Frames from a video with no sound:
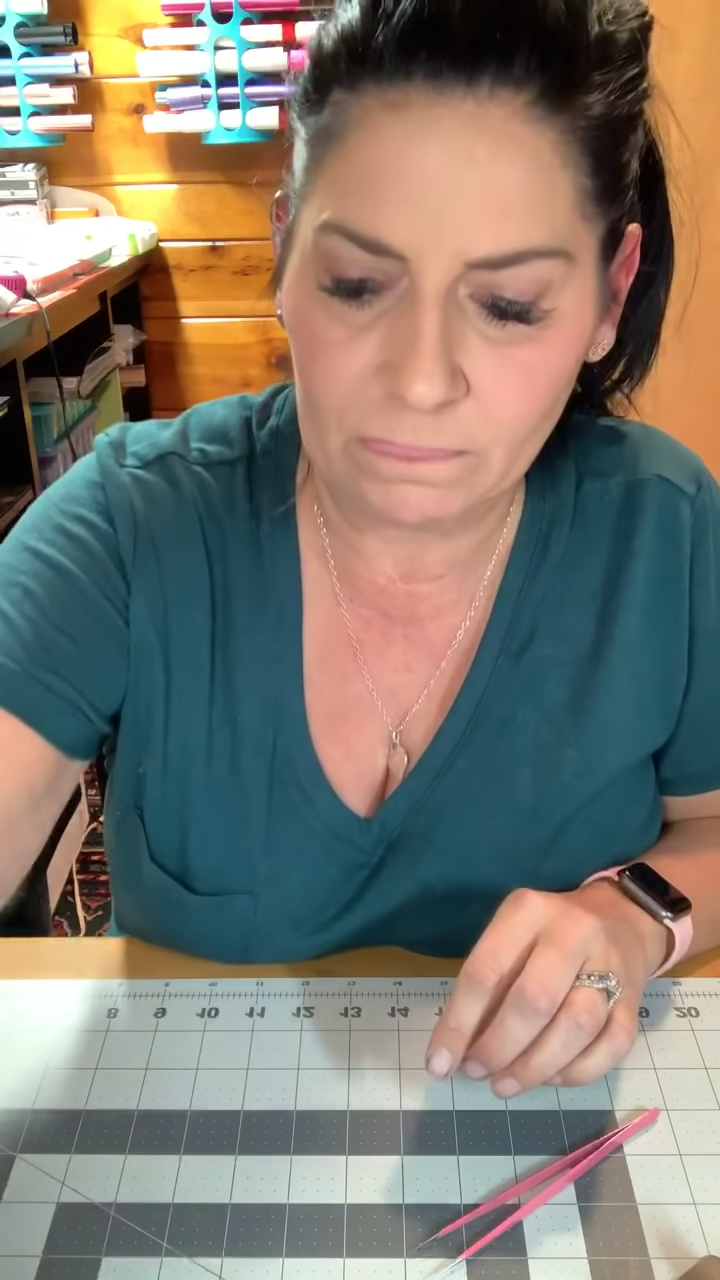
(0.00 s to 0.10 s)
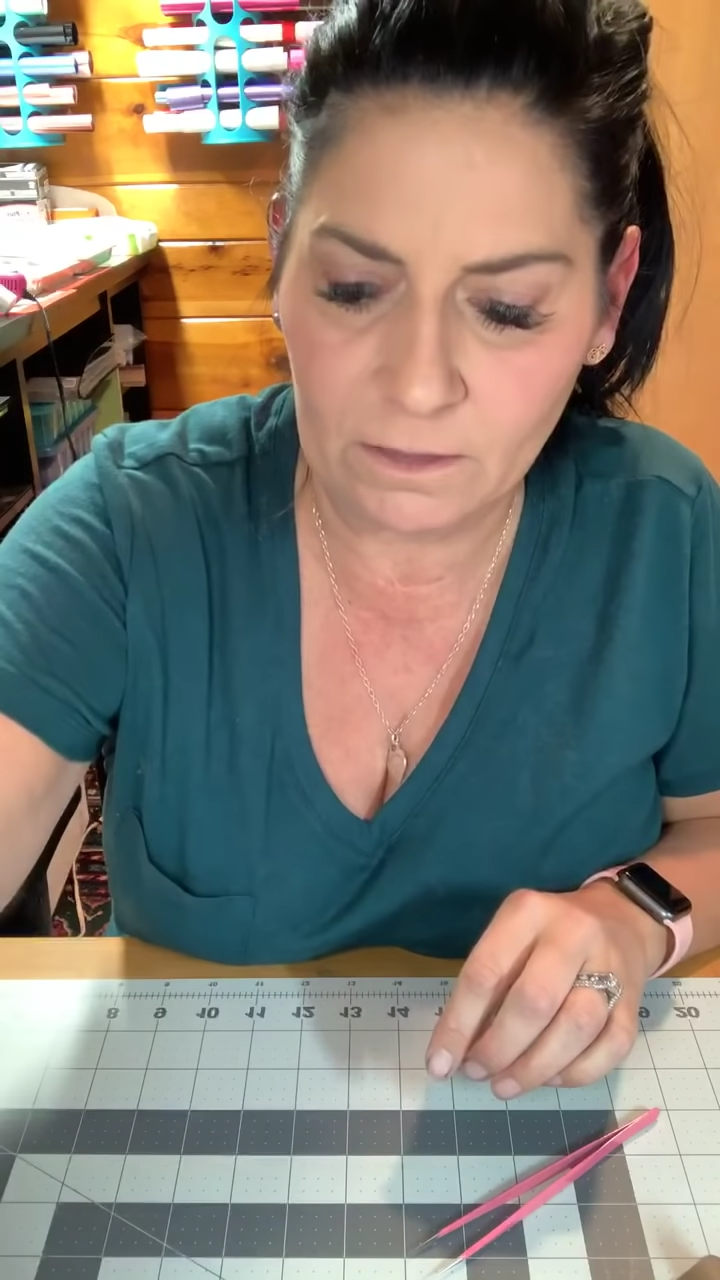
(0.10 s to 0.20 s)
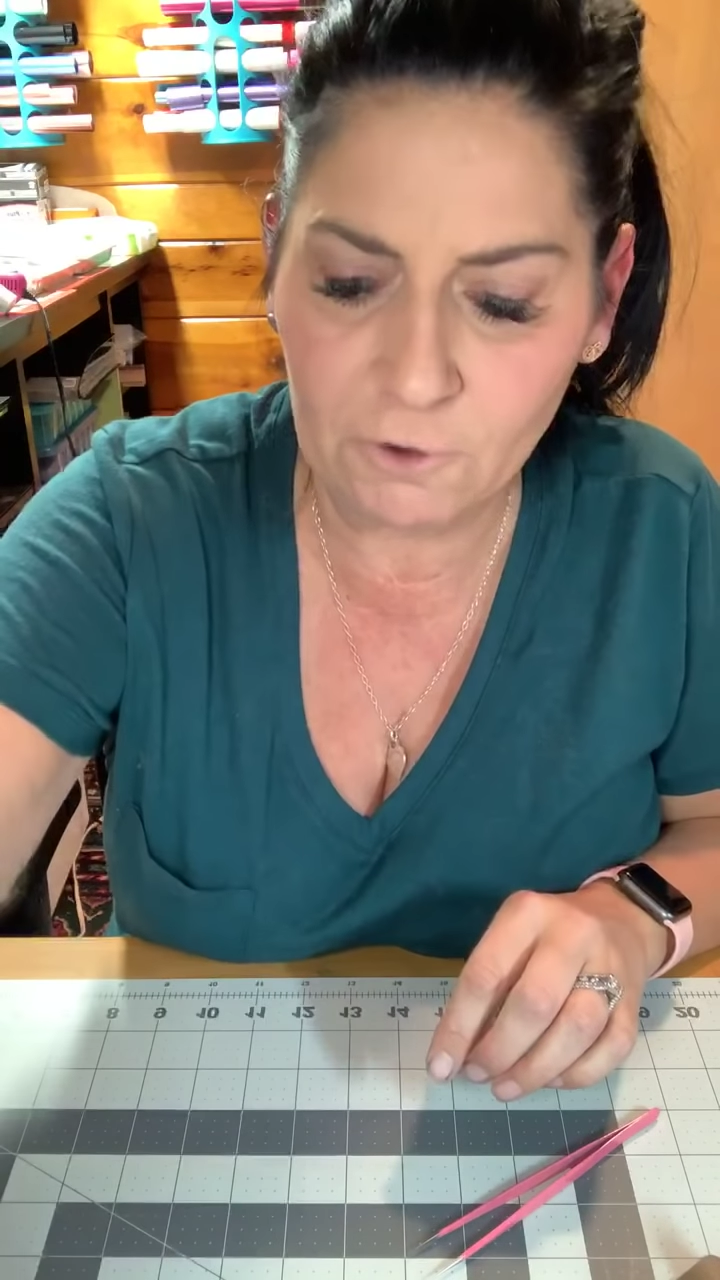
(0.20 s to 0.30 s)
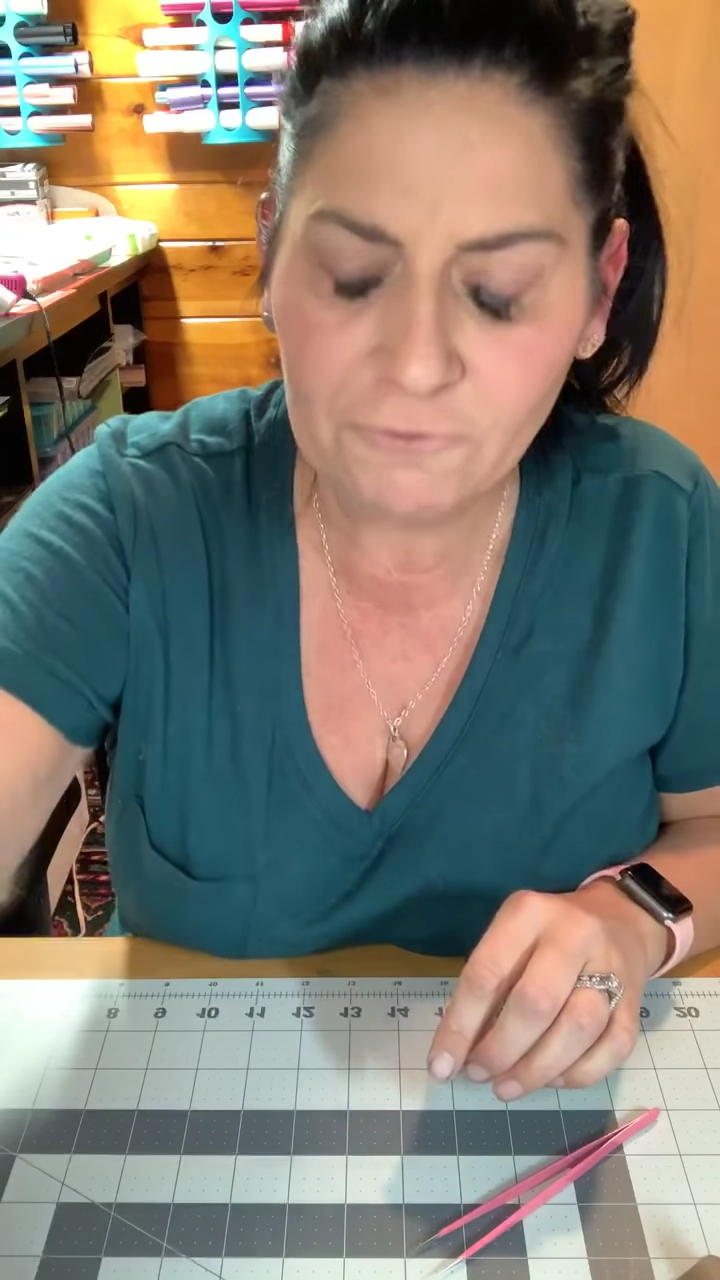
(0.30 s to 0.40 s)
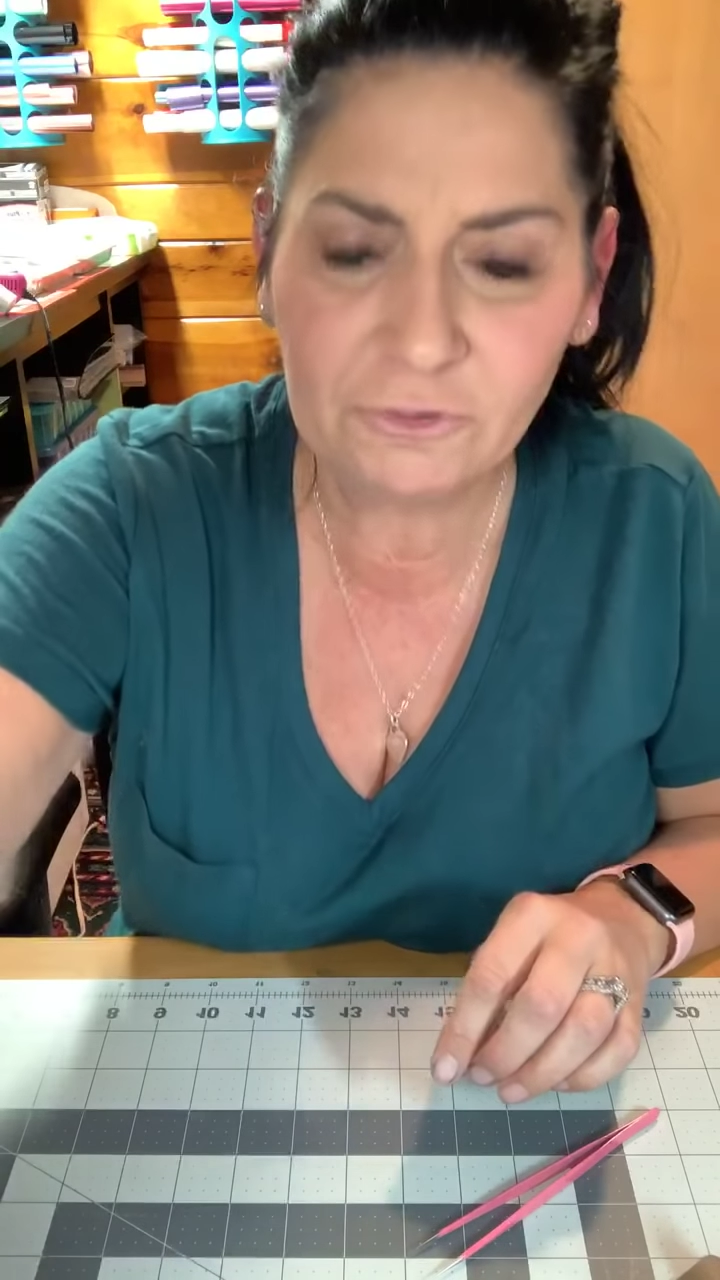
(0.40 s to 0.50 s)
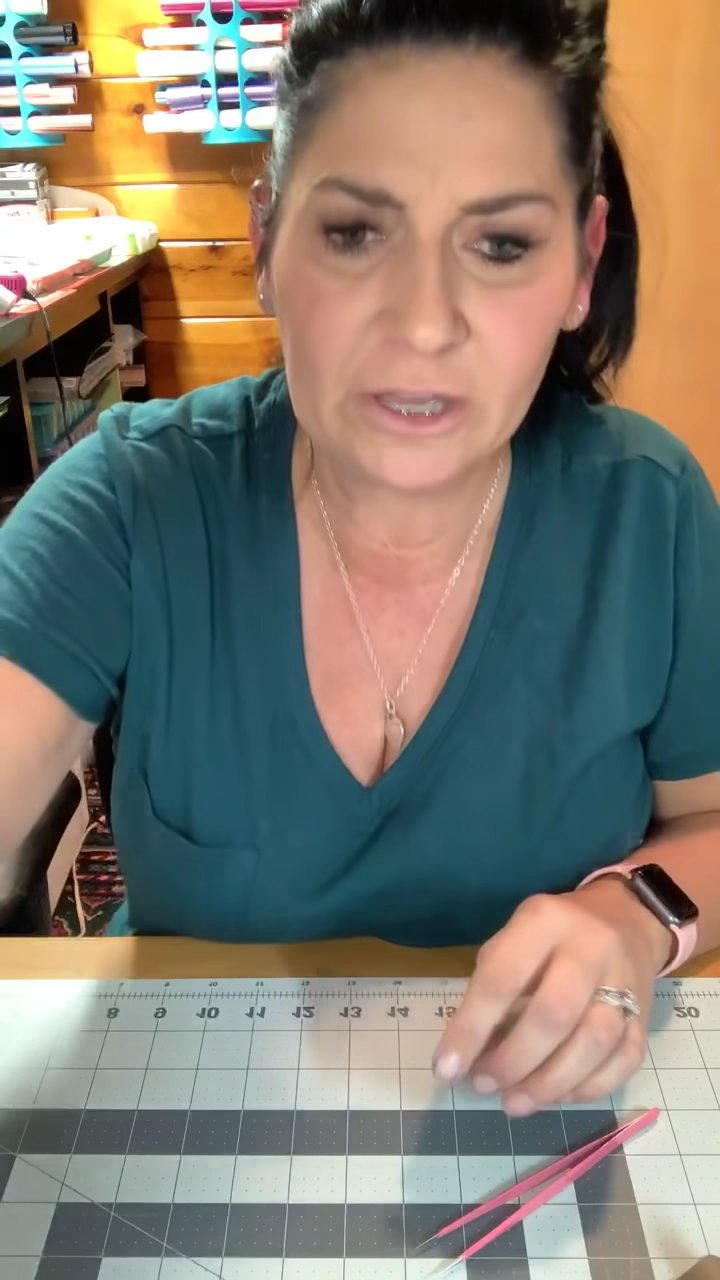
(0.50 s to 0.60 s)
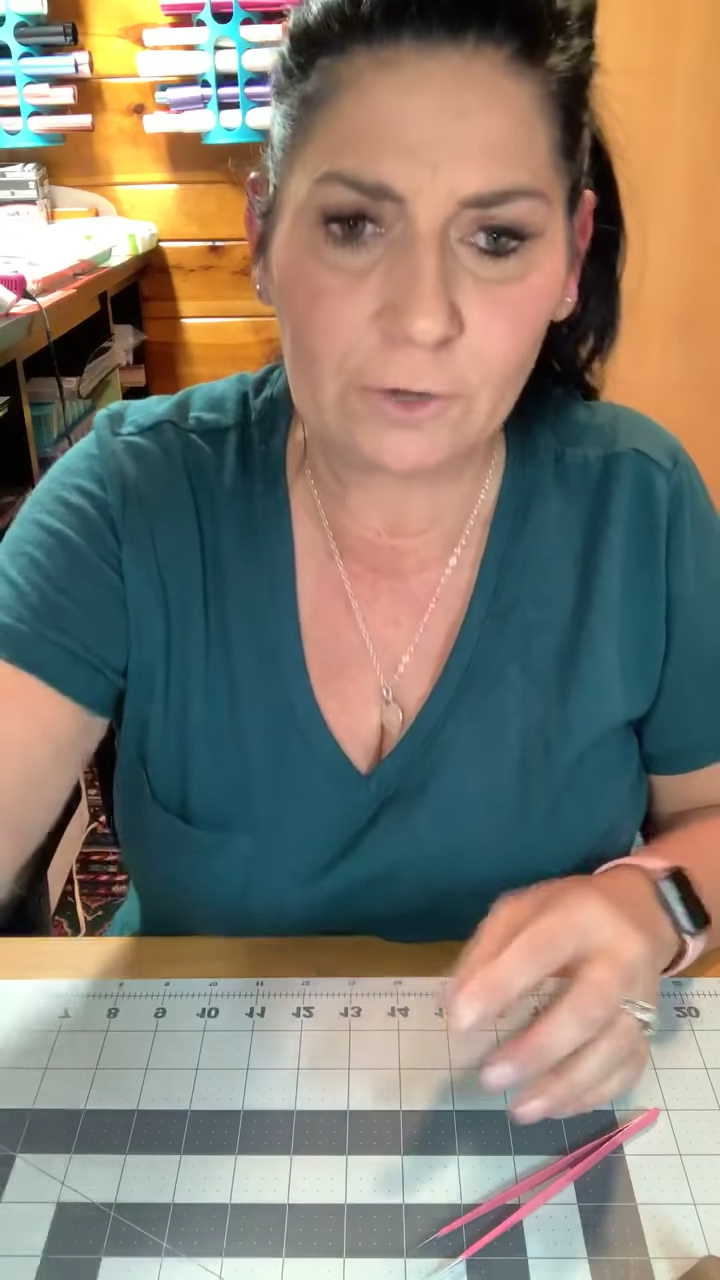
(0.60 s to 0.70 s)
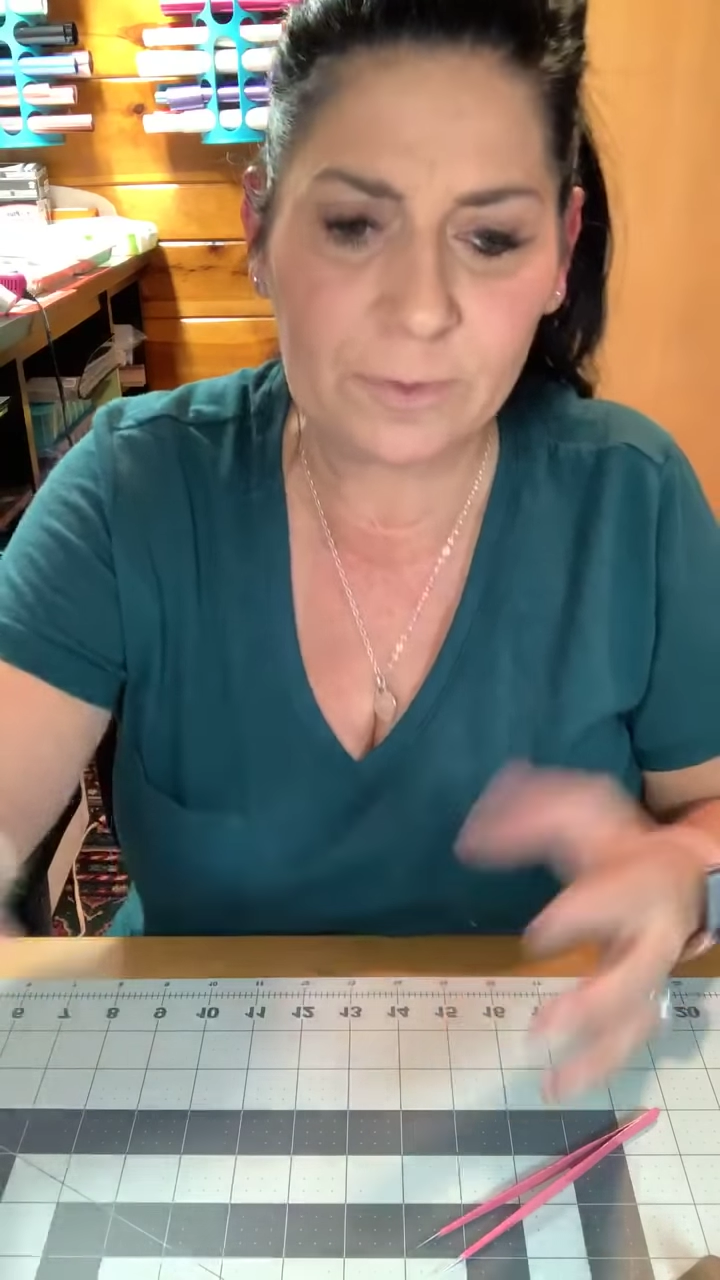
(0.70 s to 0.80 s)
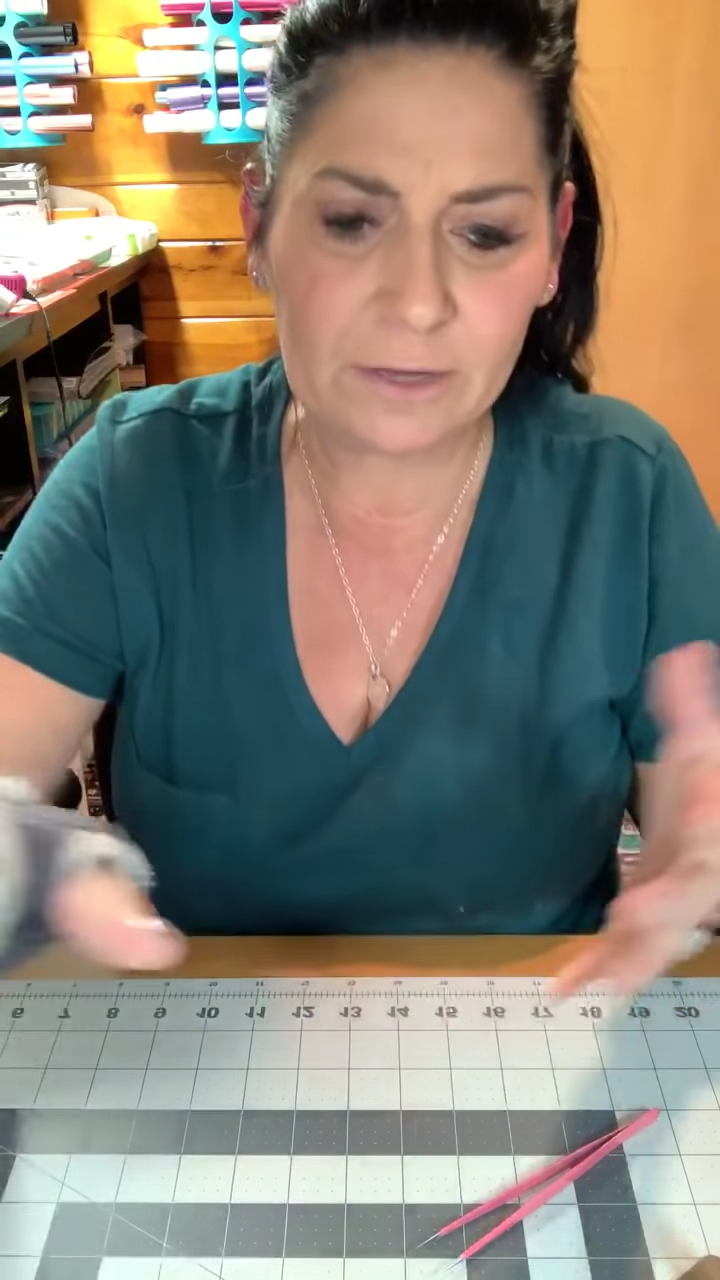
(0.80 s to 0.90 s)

hopefully I'll be